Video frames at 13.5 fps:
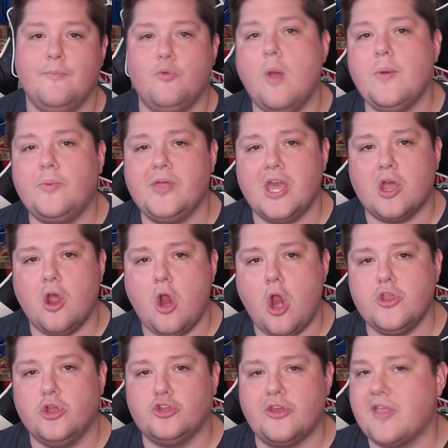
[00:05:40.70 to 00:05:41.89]
Probably a card
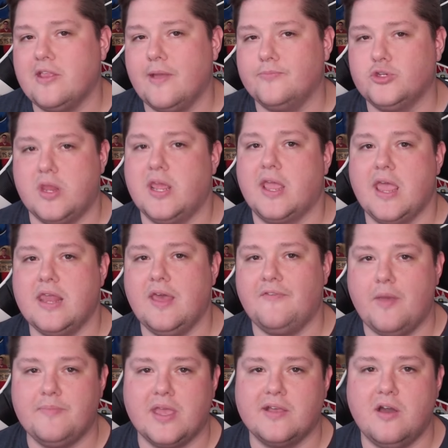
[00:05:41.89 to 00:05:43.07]
you'll just end up trading in, if I'm
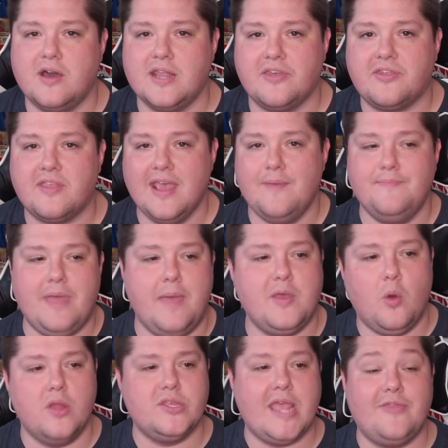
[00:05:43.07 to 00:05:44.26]
being honest. Maybe
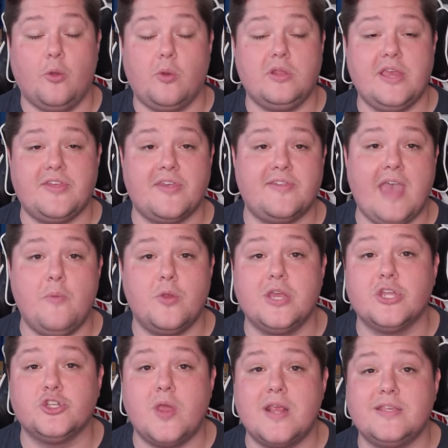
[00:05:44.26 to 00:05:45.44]
one day they'll release a set where you can
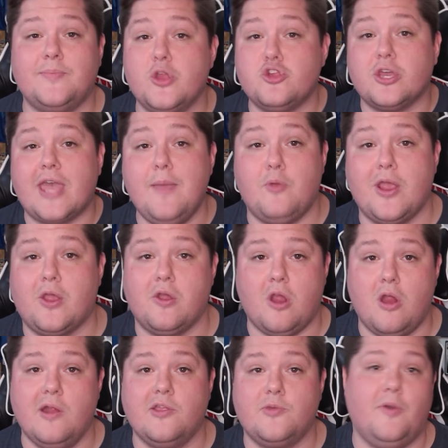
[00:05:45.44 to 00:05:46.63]
trade in a bunch of Game Breaker
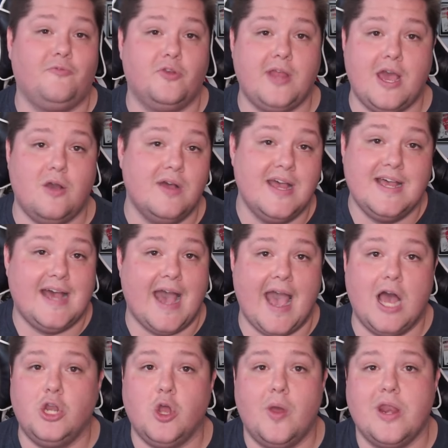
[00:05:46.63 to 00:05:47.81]
cards, but for now, I
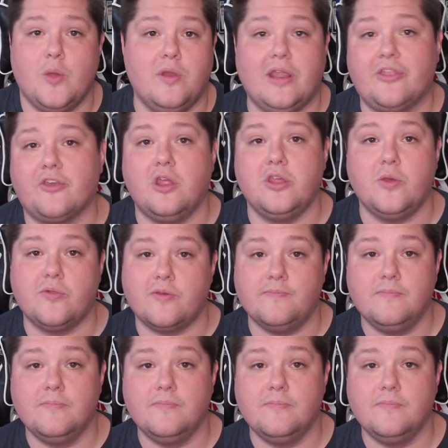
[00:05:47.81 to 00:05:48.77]
don't know anyone that's going to use them.